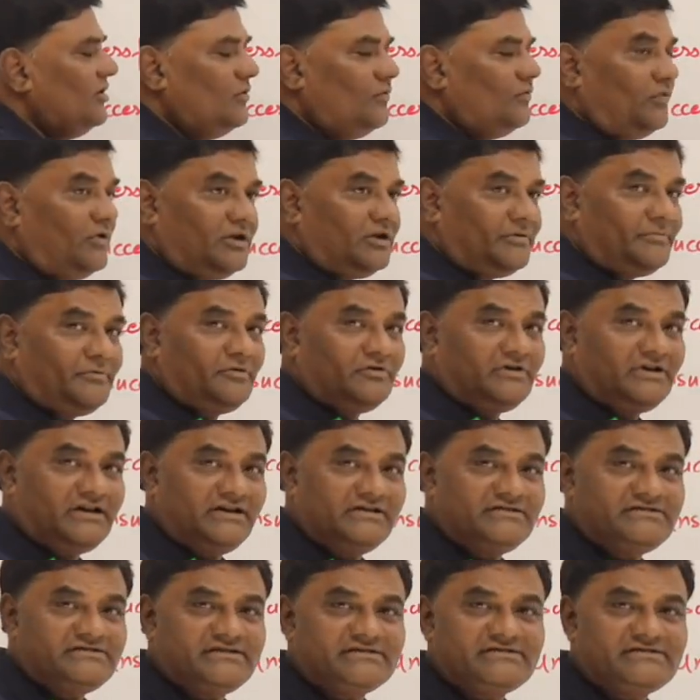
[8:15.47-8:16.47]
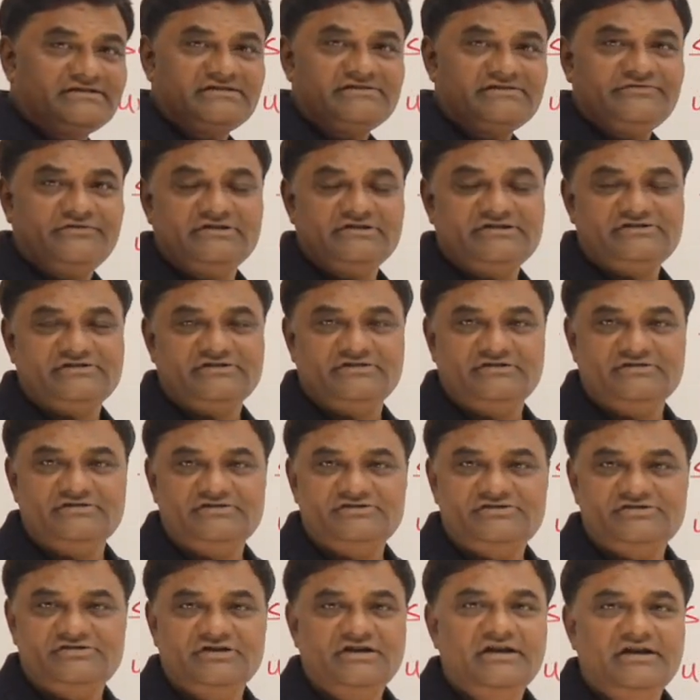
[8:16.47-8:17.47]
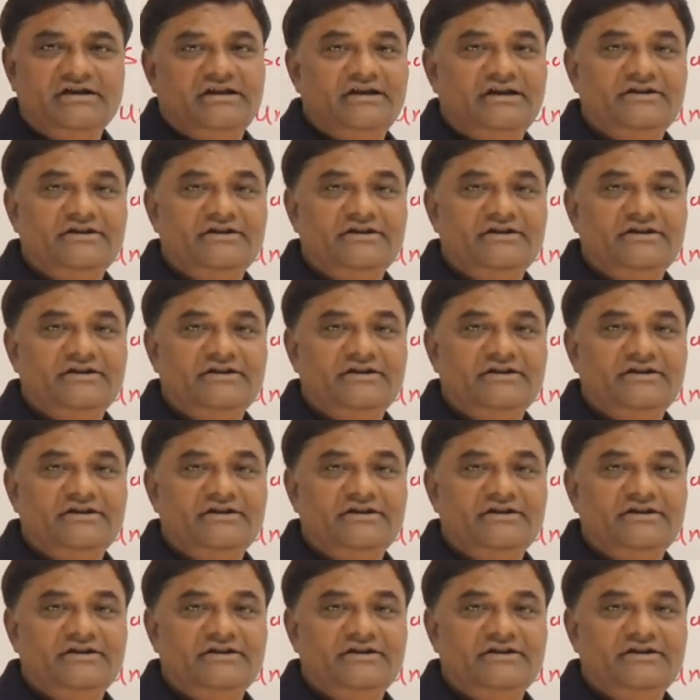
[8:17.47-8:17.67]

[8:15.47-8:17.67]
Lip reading: What about unsuccessful search?